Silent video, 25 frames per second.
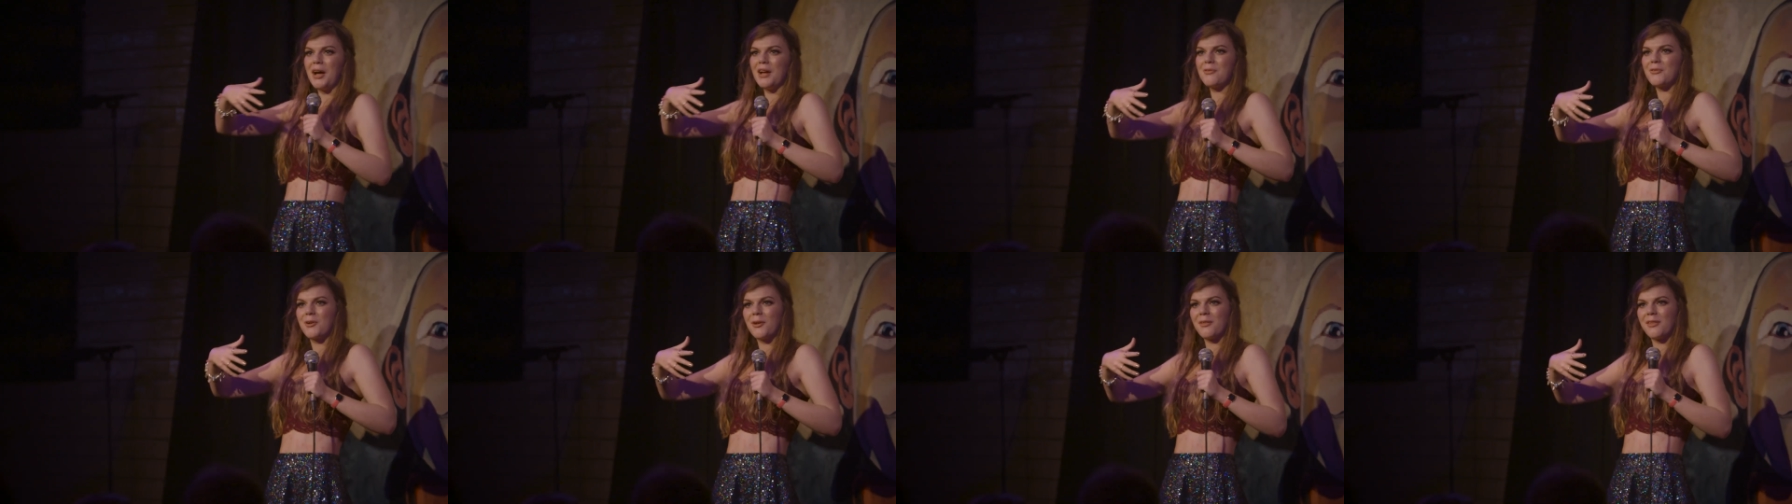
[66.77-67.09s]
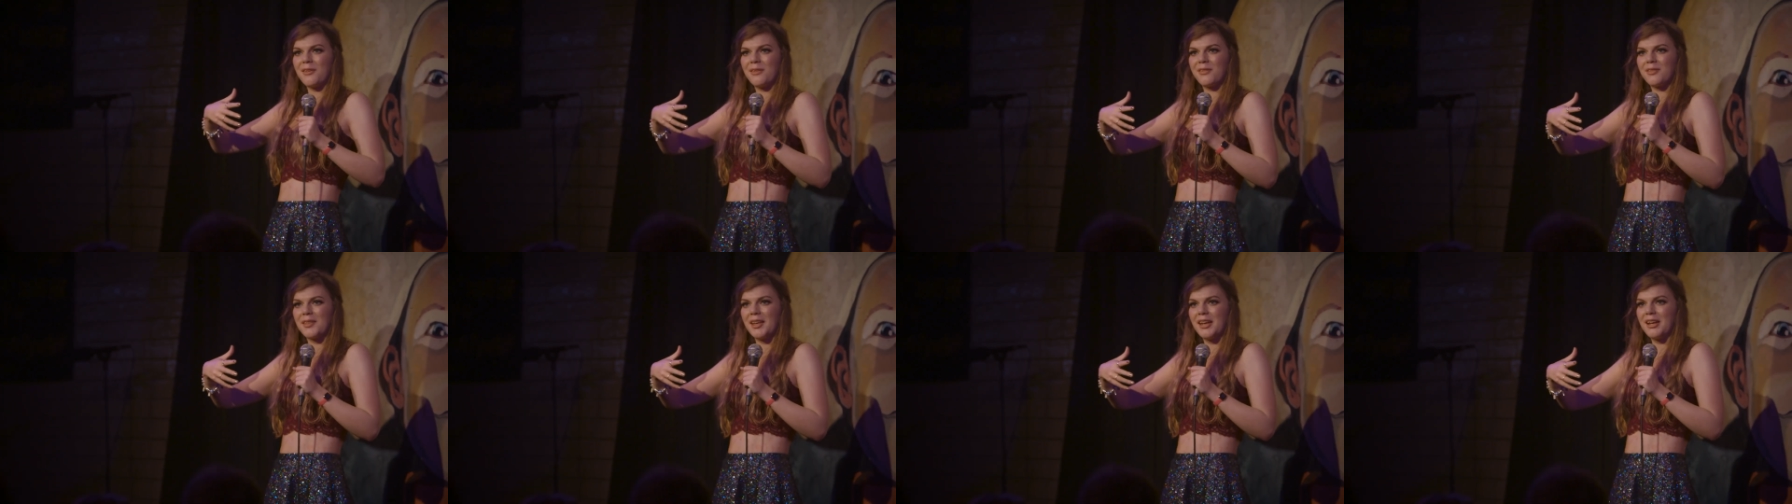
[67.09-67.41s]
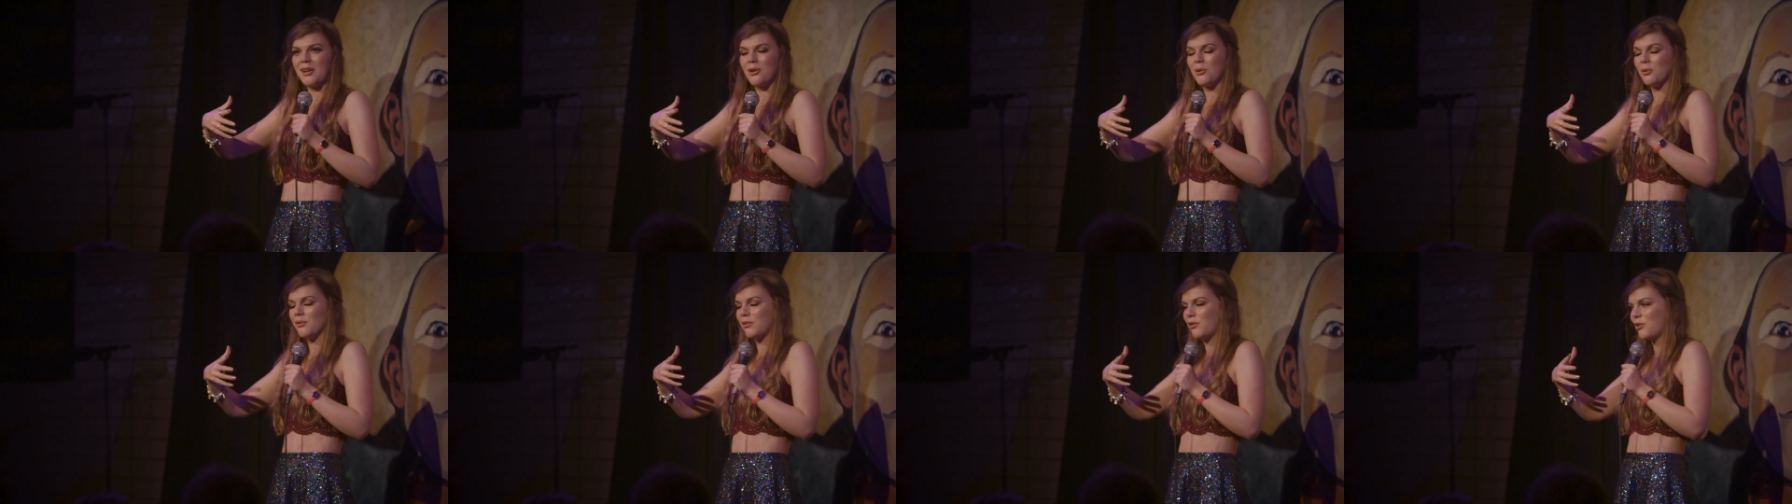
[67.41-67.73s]
I've got this
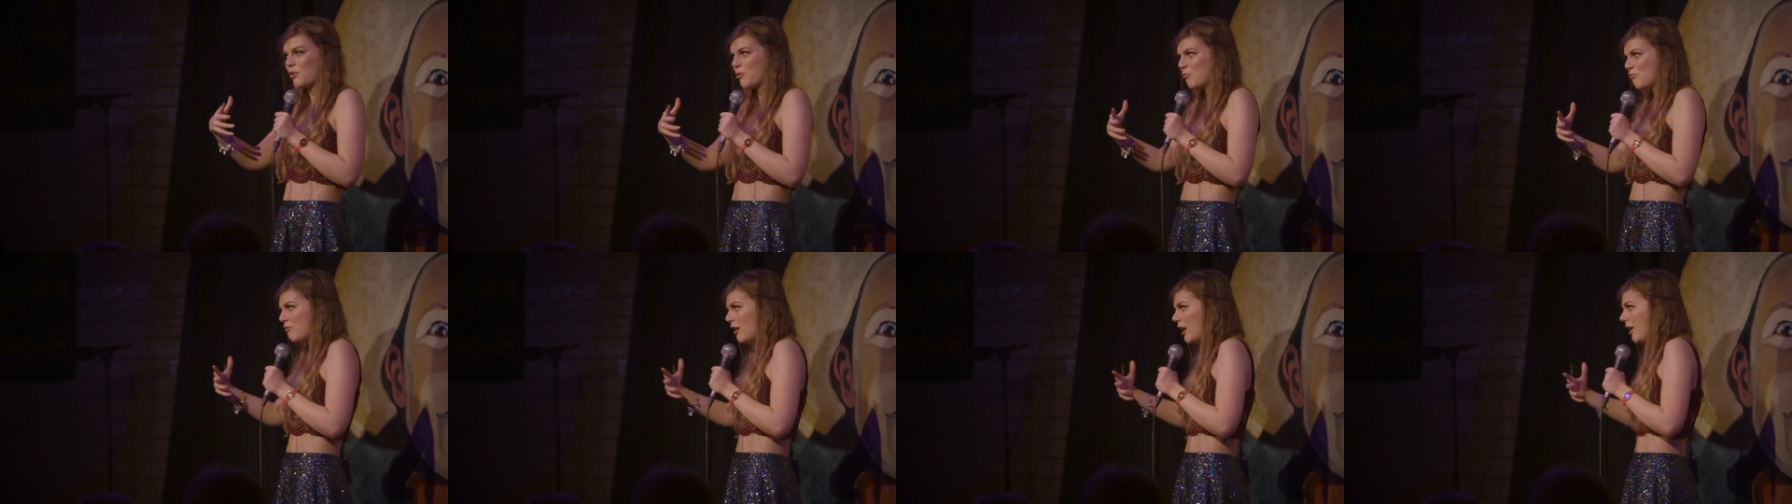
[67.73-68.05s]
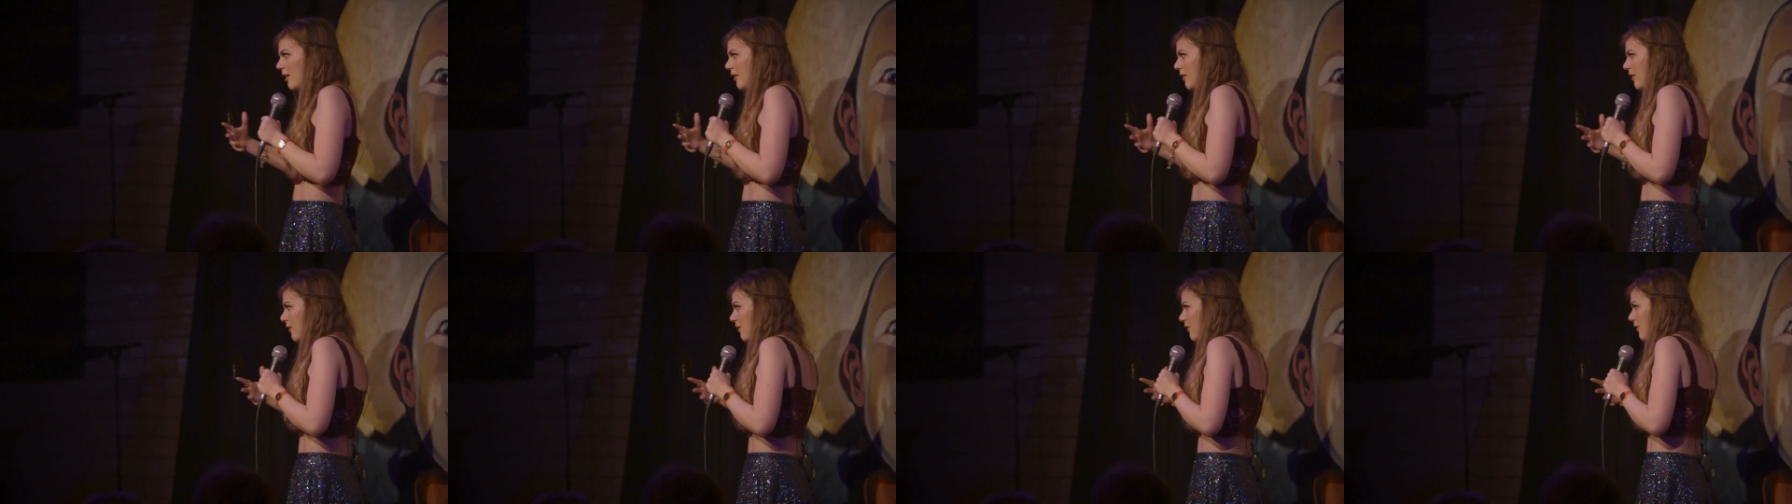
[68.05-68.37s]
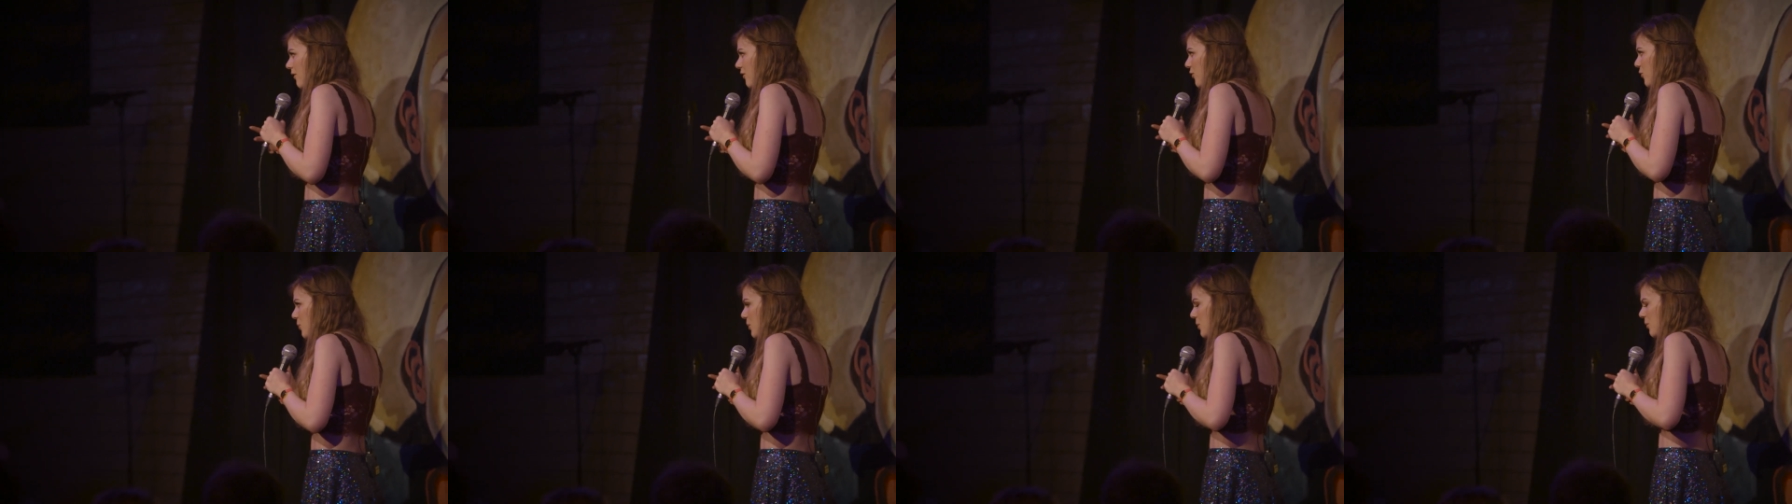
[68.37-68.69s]
thing called
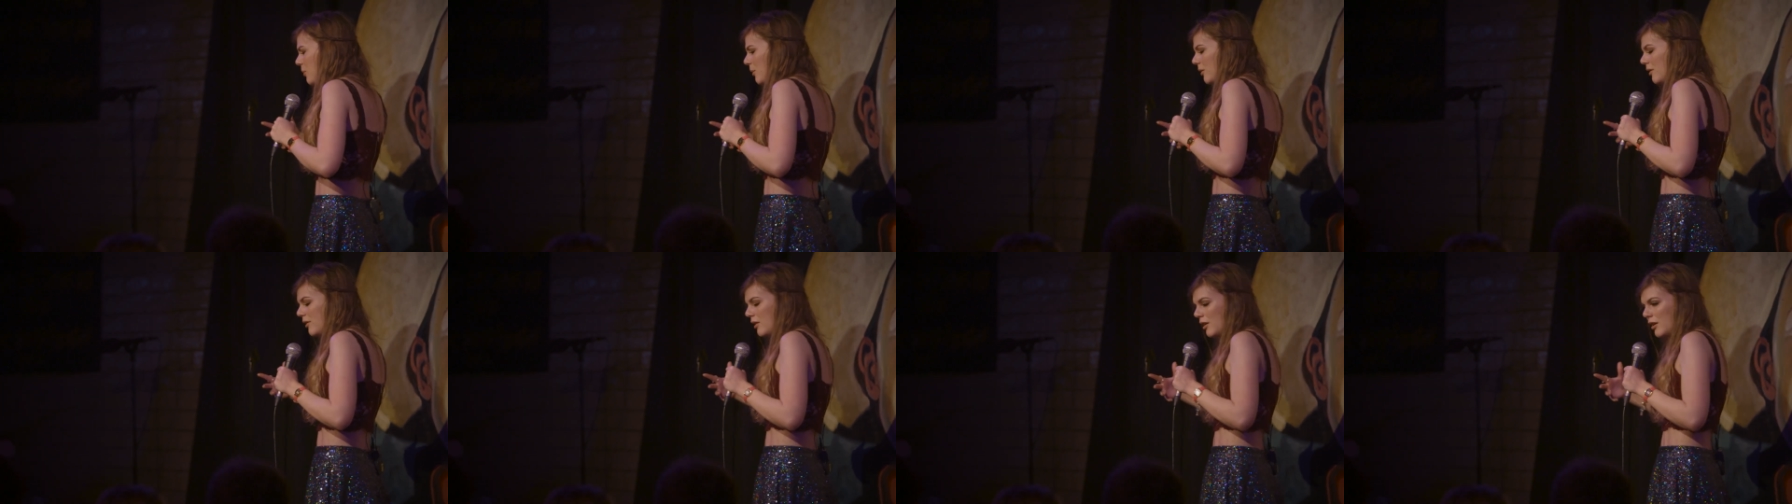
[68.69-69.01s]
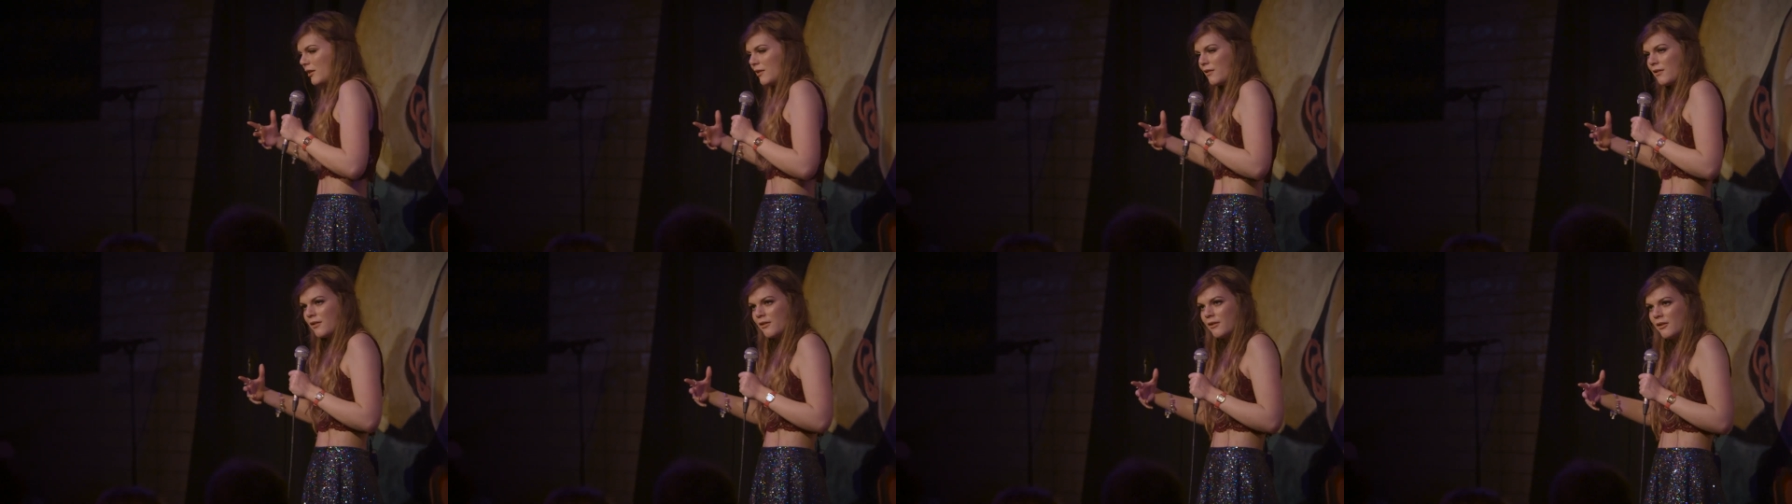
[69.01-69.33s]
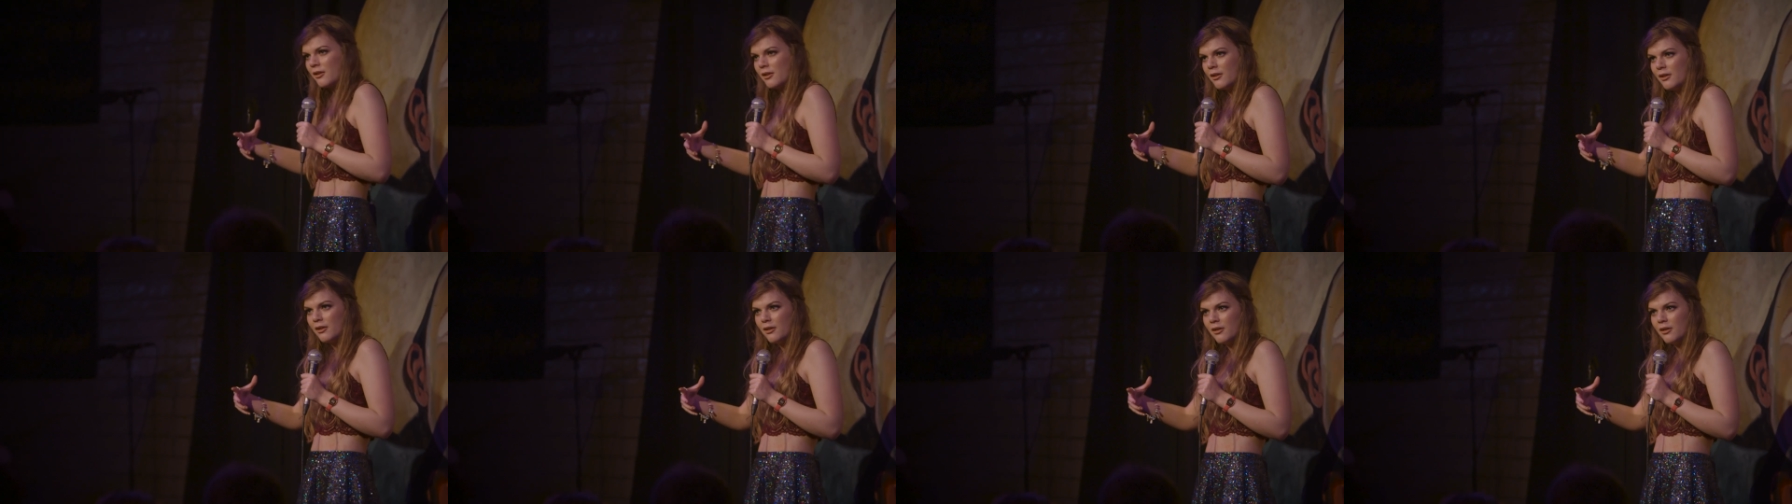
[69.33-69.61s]
psoriasis. Do you know what it is?